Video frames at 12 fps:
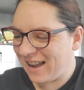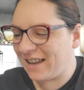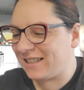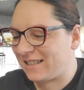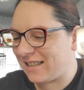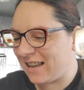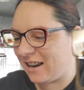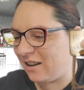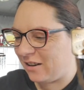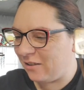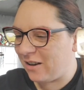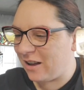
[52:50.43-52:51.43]
I just said
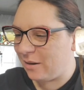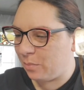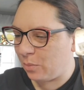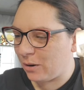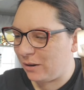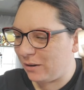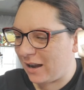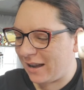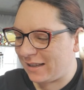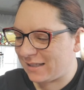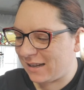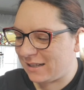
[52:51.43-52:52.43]
I don't want to bore you
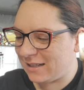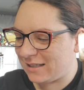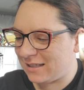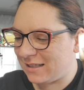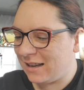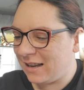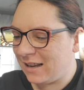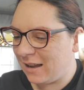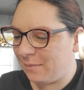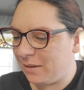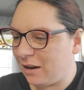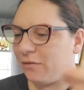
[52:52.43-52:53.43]
guys. I just
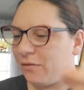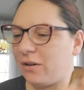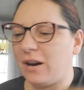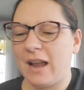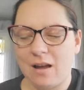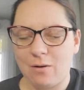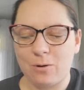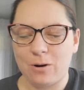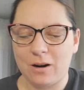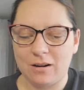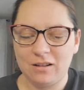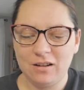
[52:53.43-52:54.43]
am here for an
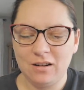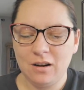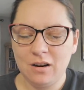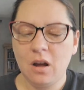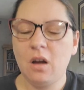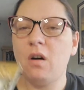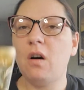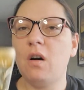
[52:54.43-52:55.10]
hour. Oh,